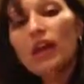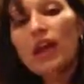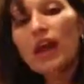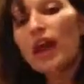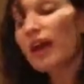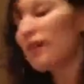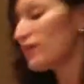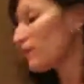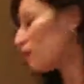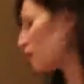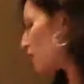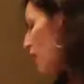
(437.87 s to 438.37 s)

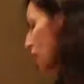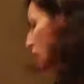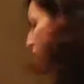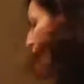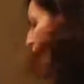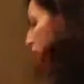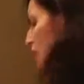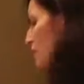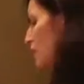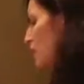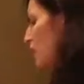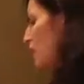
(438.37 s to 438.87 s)
And the
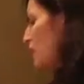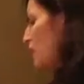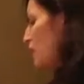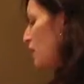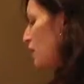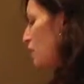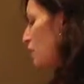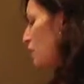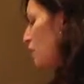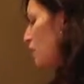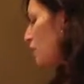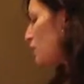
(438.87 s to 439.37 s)
last
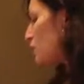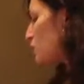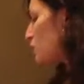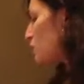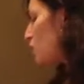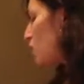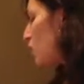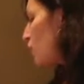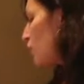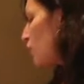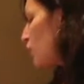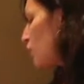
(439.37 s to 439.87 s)
number is
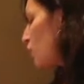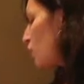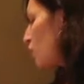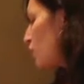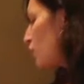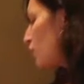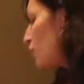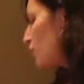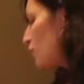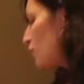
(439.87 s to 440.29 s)
21.